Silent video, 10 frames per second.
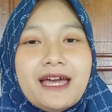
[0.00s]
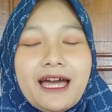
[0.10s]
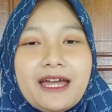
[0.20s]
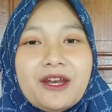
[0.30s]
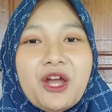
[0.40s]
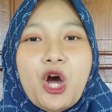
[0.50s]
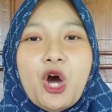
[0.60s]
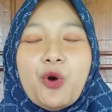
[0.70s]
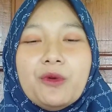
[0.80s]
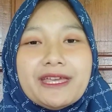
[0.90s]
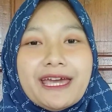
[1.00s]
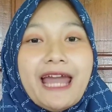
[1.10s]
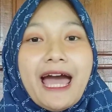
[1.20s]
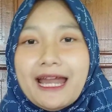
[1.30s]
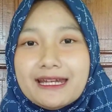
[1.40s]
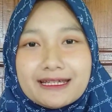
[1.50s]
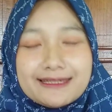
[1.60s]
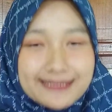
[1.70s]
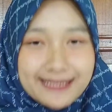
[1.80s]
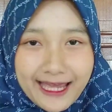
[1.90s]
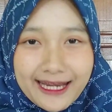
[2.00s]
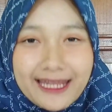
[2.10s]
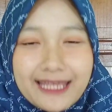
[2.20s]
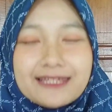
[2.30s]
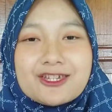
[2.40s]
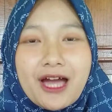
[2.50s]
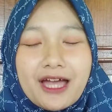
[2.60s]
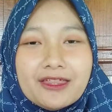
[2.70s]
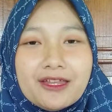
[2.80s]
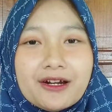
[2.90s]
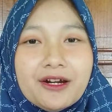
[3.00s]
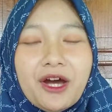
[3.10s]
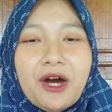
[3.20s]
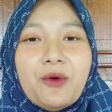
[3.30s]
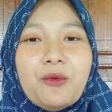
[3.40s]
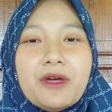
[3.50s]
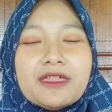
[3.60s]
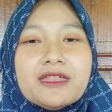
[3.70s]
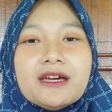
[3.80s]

and we can understand each other with